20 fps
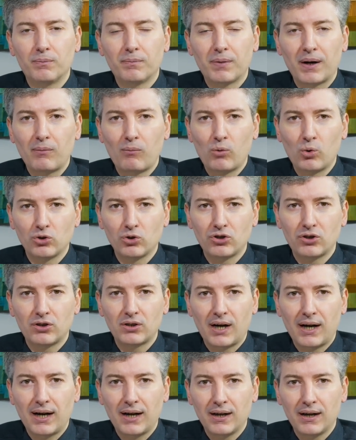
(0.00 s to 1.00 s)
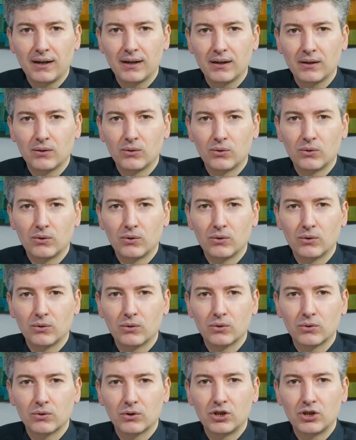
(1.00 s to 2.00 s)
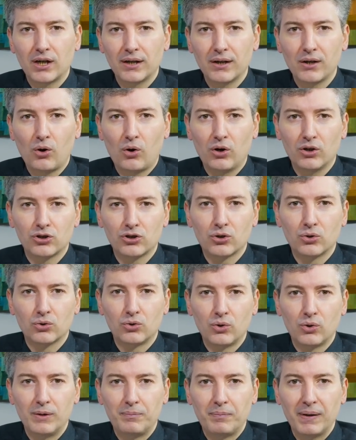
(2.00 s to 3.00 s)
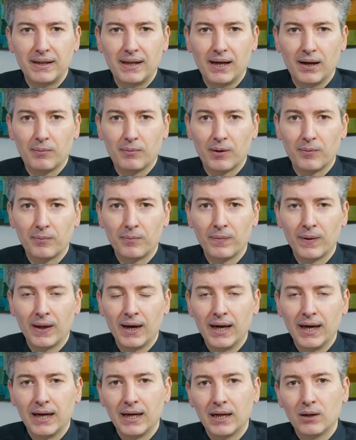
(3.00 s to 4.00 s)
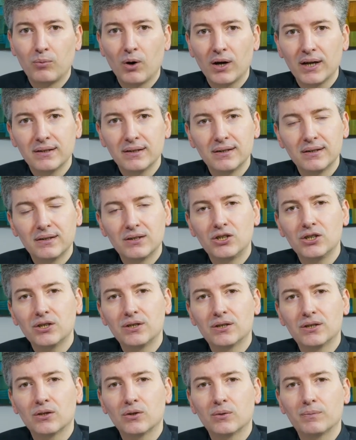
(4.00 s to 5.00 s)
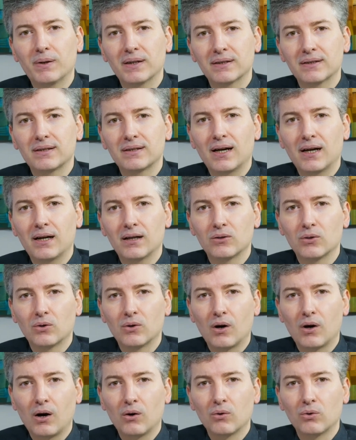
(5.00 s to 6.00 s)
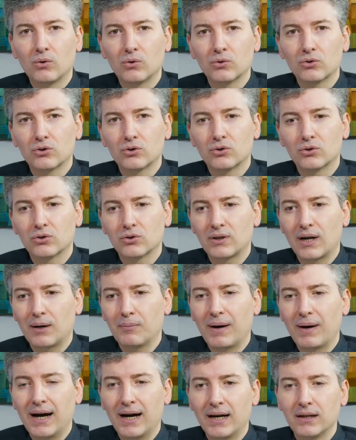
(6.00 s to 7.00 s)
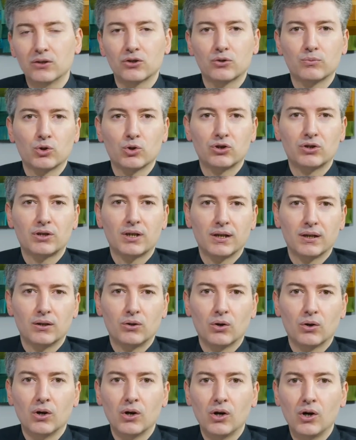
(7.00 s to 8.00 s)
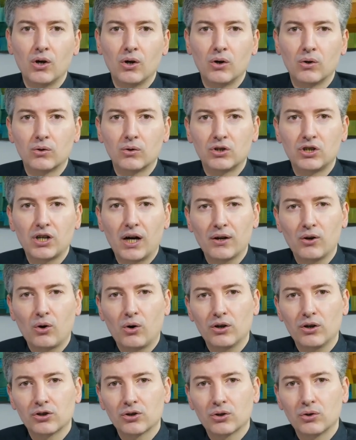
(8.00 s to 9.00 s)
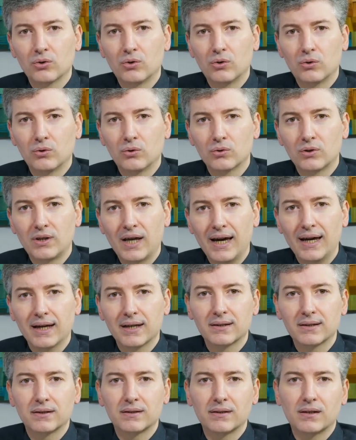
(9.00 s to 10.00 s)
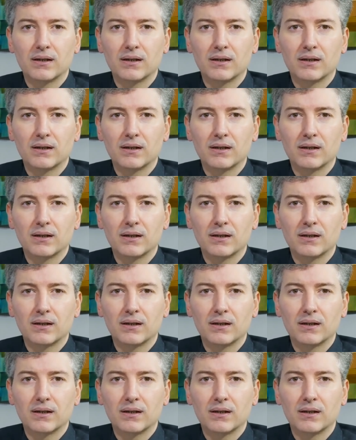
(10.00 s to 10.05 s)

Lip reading: through conversation with the patient and the physical exam. And I realized we needed something more objective to show the diagnosis of lipedema.